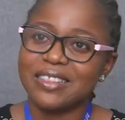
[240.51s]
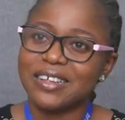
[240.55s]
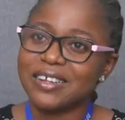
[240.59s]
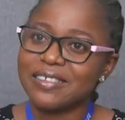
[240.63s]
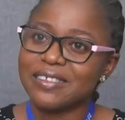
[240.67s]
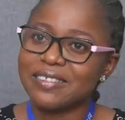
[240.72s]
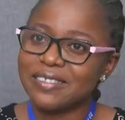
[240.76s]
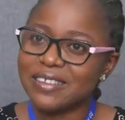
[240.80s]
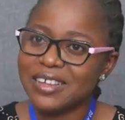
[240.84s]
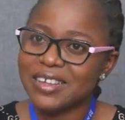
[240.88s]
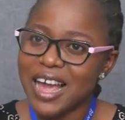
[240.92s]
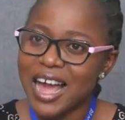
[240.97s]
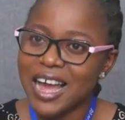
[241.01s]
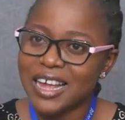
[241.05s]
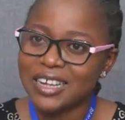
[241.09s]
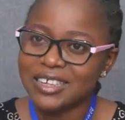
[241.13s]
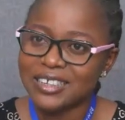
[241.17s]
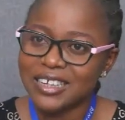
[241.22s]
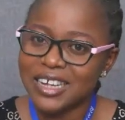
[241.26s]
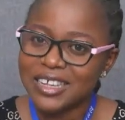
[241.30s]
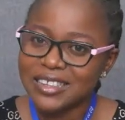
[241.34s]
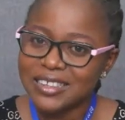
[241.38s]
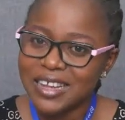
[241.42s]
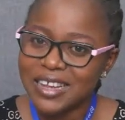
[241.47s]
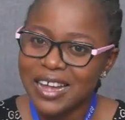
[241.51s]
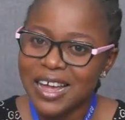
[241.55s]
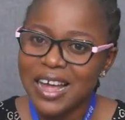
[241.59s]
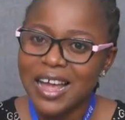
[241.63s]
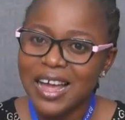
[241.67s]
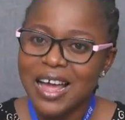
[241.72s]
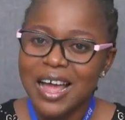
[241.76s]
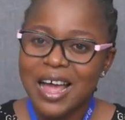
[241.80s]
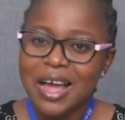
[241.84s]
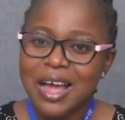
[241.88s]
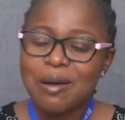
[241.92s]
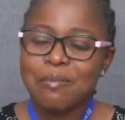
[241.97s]
3C
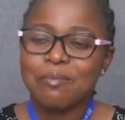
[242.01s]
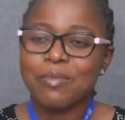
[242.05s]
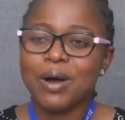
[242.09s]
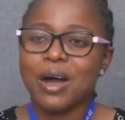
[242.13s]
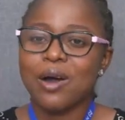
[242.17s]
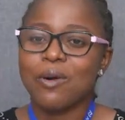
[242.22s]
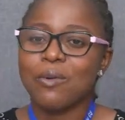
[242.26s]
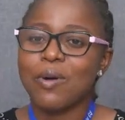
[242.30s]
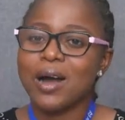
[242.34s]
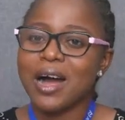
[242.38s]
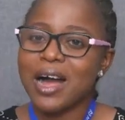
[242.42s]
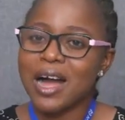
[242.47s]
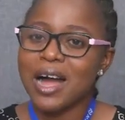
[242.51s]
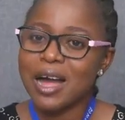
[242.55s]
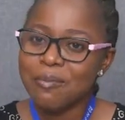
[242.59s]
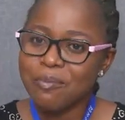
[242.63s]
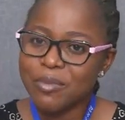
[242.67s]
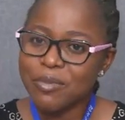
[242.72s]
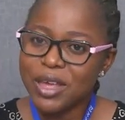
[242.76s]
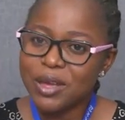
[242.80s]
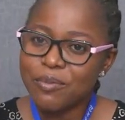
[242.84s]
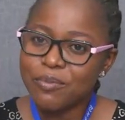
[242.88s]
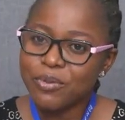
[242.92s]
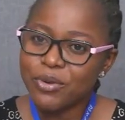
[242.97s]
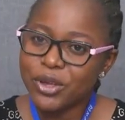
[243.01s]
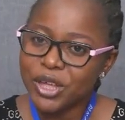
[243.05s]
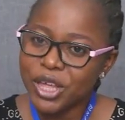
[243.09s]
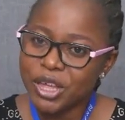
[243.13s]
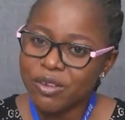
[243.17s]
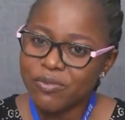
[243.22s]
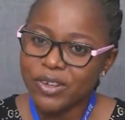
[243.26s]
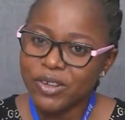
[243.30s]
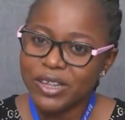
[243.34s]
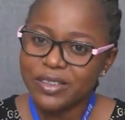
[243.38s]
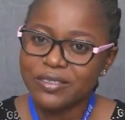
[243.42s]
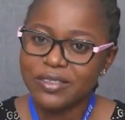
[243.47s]
agenda by our amiable
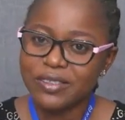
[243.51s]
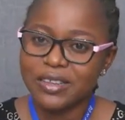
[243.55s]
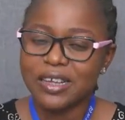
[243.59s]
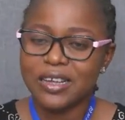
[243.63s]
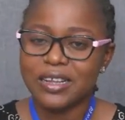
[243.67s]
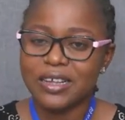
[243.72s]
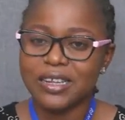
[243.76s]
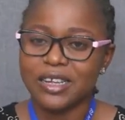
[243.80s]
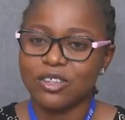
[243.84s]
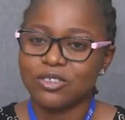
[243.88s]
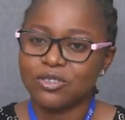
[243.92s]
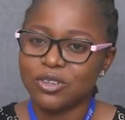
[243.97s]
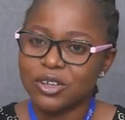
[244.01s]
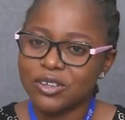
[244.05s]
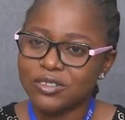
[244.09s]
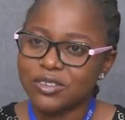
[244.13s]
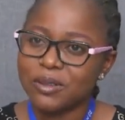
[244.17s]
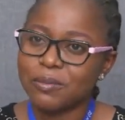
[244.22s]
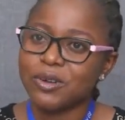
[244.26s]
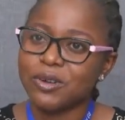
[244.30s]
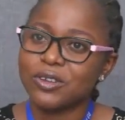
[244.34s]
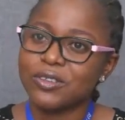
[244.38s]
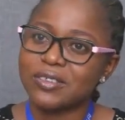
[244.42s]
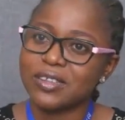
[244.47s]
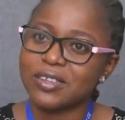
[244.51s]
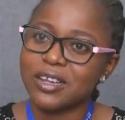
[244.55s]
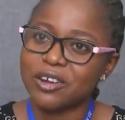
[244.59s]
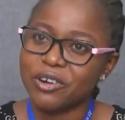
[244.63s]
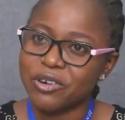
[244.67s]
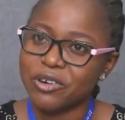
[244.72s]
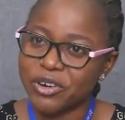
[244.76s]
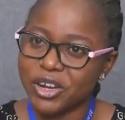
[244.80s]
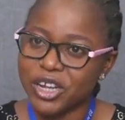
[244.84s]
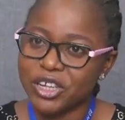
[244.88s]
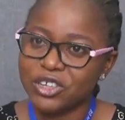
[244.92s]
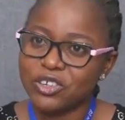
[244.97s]
EVC that talks about the
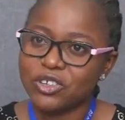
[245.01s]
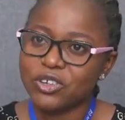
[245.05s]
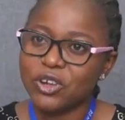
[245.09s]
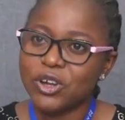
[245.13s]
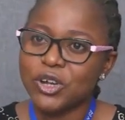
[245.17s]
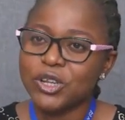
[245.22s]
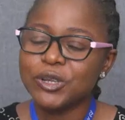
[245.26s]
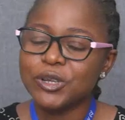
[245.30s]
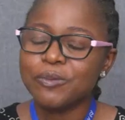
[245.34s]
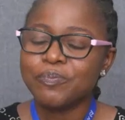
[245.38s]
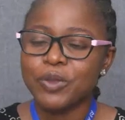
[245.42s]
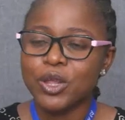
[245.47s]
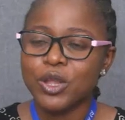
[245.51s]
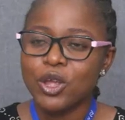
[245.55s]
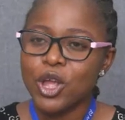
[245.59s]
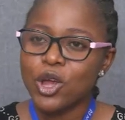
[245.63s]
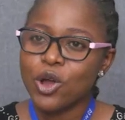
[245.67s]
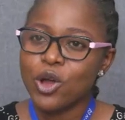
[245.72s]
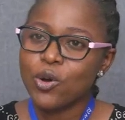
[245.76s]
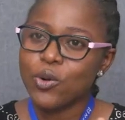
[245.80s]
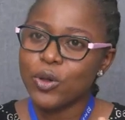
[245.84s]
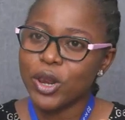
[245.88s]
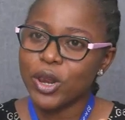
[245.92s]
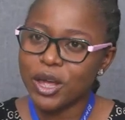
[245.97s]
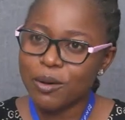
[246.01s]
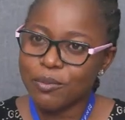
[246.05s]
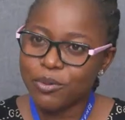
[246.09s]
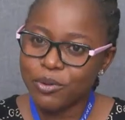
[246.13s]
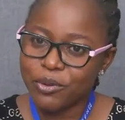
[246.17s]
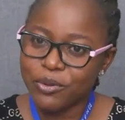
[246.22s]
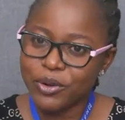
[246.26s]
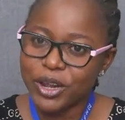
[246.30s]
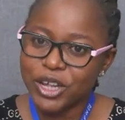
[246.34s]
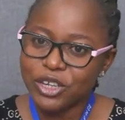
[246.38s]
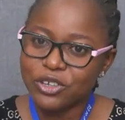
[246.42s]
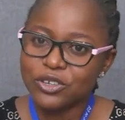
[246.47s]
creation,
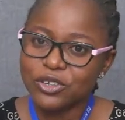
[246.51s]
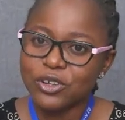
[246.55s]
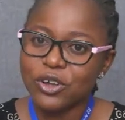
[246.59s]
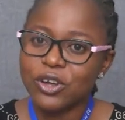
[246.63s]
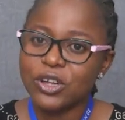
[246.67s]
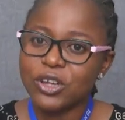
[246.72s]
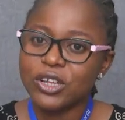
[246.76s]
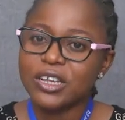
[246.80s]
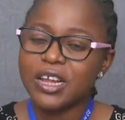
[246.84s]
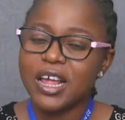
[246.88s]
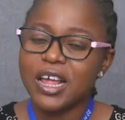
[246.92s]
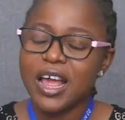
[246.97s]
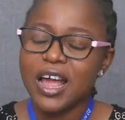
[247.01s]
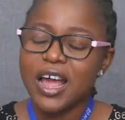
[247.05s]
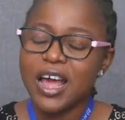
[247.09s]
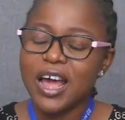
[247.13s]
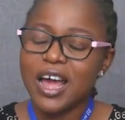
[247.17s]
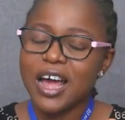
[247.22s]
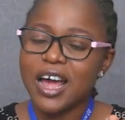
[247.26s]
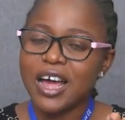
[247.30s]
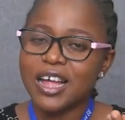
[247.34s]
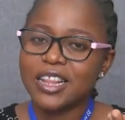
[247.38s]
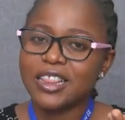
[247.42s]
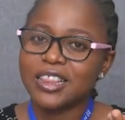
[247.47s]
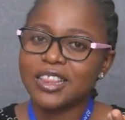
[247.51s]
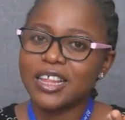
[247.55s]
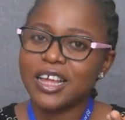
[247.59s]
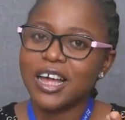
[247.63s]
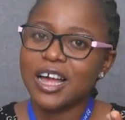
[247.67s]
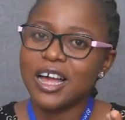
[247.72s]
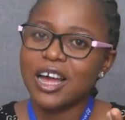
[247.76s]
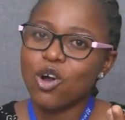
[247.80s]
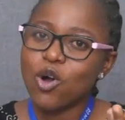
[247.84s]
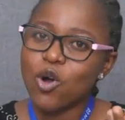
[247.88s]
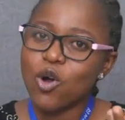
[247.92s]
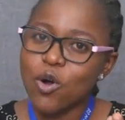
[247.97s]
collaboration, and
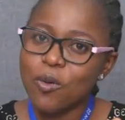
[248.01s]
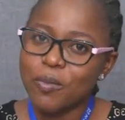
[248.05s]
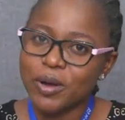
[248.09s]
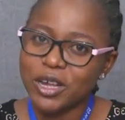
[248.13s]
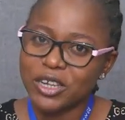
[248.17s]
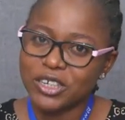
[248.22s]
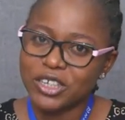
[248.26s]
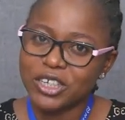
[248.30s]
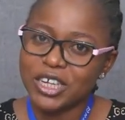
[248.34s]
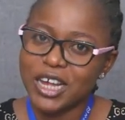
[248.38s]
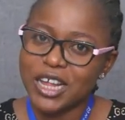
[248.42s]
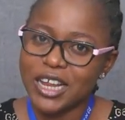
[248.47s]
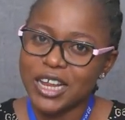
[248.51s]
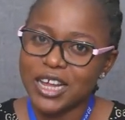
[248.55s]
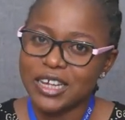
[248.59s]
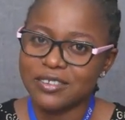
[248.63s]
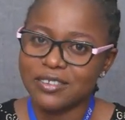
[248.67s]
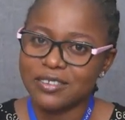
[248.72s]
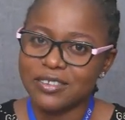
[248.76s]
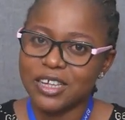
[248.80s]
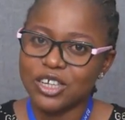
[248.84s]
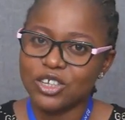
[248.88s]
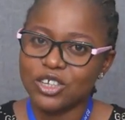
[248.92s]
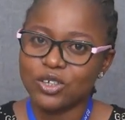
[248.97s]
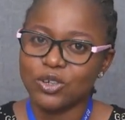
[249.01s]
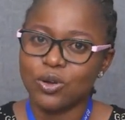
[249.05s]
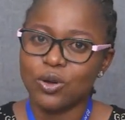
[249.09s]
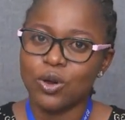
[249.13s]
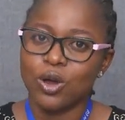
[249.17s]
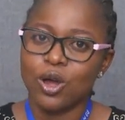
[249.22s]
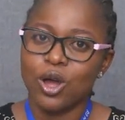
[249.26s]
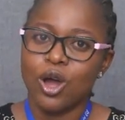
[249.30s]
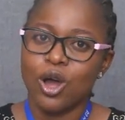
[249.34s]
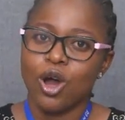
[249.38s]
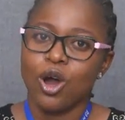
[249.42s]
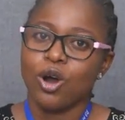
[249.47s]
commercialization.
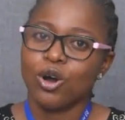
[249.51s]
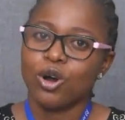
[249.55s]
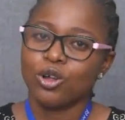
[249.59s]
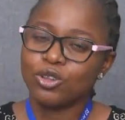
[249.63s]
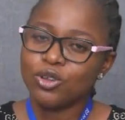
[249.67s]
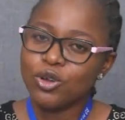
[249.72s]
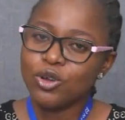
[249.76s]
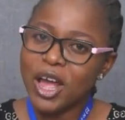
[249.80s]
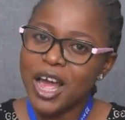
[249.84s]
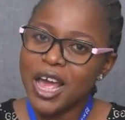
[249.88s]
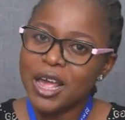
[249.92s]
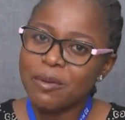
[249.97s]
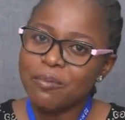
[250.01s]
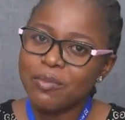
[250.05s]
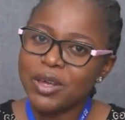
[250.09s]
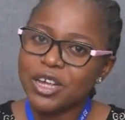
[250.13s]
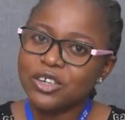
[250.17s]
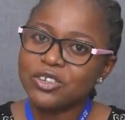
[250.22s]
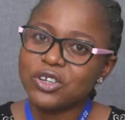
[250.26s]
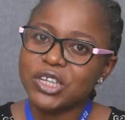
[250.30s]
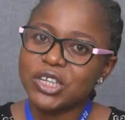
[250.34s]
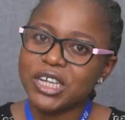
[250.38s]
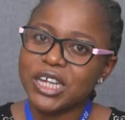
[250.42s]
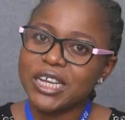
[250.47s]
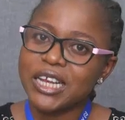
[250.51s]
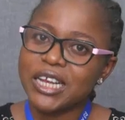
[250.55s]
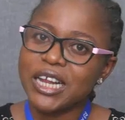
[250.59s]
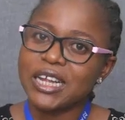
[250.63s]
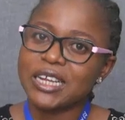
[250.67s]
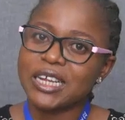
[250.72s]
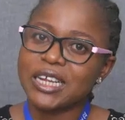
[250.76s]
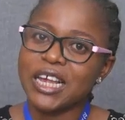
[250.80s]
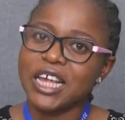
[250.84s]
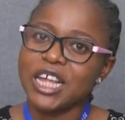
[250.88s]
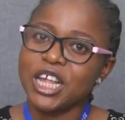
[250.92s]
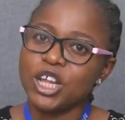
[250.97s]
Although I mentioned
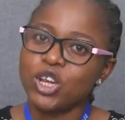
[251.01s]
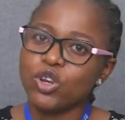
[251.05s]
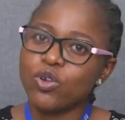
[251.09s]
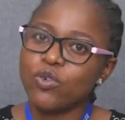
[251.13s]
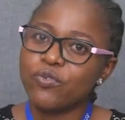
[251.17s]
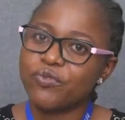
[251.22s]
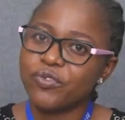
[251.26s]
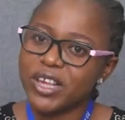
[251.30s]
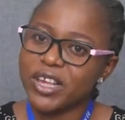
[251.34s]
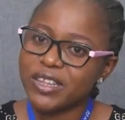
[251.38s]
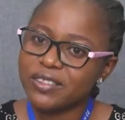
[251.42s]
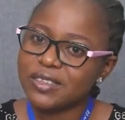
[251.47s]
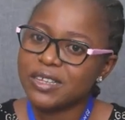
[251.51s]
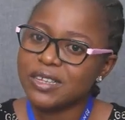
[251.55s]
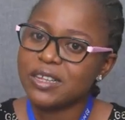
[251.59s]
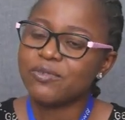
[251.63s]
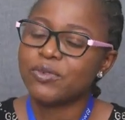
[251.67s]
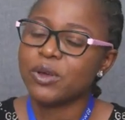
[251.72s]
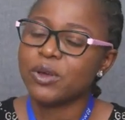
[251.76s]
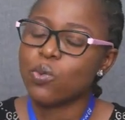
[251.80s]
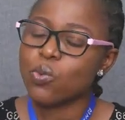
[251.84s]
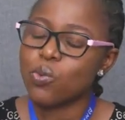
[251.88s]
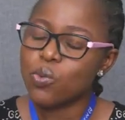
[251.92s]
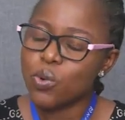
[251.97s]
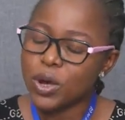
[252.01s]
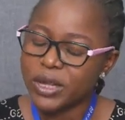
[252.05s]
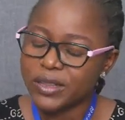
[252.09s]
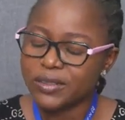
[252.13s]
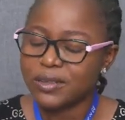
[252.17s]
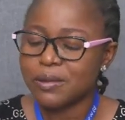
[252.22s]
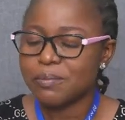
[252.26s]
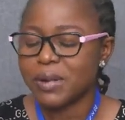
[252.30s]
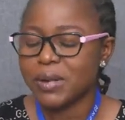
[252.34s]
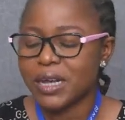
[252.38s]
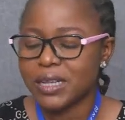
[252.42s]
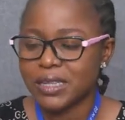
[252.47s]
earlier that innovative
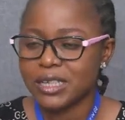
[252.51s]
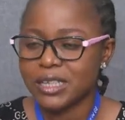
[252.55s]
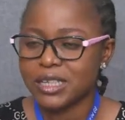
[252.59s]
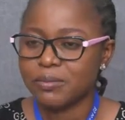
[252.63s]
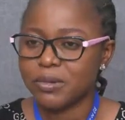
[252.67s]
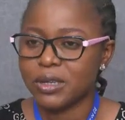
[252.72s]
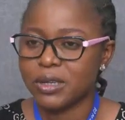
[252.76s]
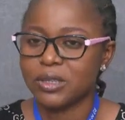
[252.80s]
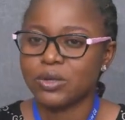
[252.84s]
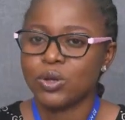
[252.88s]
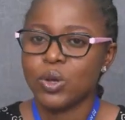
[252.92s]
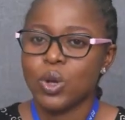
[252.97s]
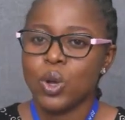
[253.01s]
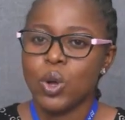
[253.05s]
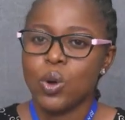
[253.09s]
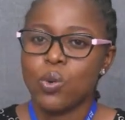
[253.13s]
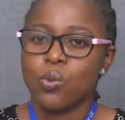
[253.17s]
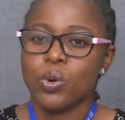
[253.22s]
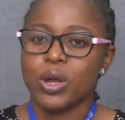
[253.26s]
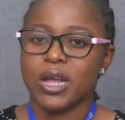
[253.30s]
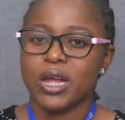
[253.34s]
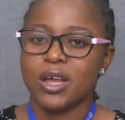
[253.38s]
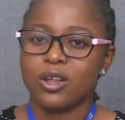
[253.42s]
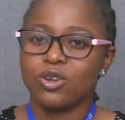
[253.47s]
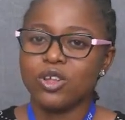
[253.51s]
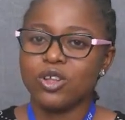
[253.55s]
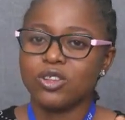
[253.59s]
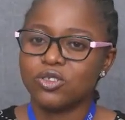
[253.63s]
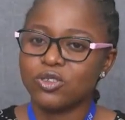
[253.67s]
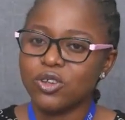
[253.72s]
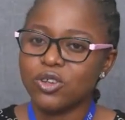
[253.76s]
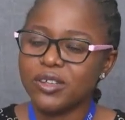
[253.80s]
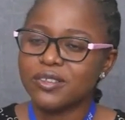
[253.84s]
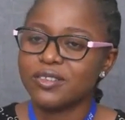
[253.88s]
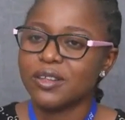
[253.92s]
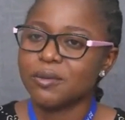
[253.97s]
waste management, we cannot
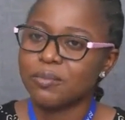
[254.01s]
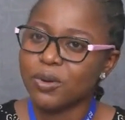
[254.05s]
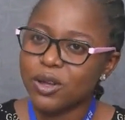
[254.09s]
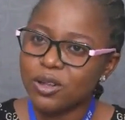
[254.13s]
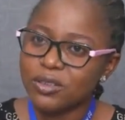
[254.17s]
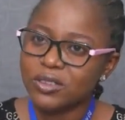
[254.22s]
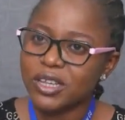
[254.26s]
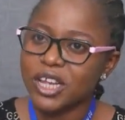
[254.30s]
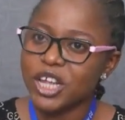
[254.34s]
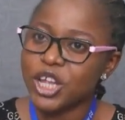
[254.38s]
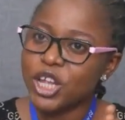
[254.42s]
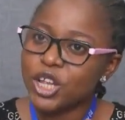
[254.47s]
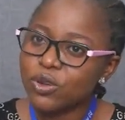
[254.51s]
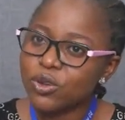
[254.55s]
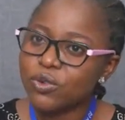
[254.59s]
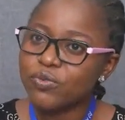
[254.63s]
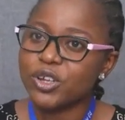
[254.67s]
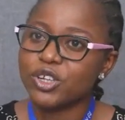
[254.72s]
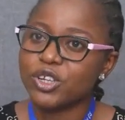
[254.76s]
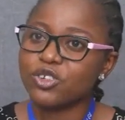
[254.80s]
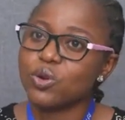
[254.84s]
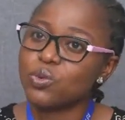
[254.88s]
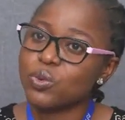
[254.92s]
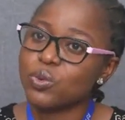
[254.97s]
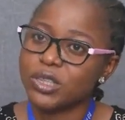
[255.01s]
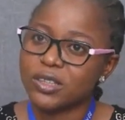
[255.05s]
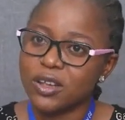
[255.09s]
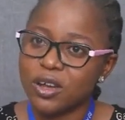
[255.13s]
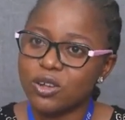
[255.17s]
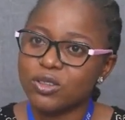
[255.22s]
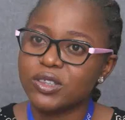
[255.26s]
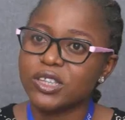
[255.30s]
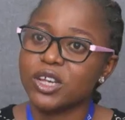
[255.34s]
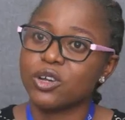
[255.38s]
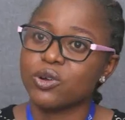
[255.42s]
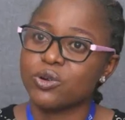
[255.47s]
talk about the innovation
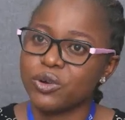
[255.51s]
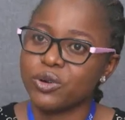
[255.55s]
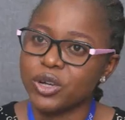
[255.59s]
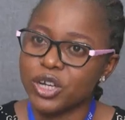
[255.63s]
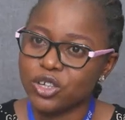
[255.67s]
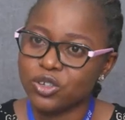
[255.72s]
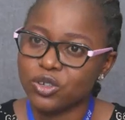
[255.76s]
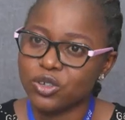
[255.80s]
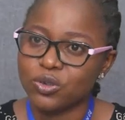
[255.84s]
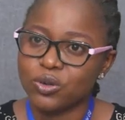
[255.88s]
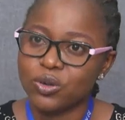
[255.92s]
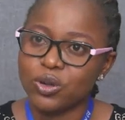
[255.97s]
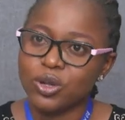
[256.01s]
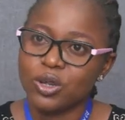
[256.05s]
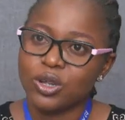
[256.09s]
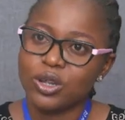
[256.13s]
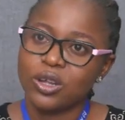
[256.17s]
without the creation.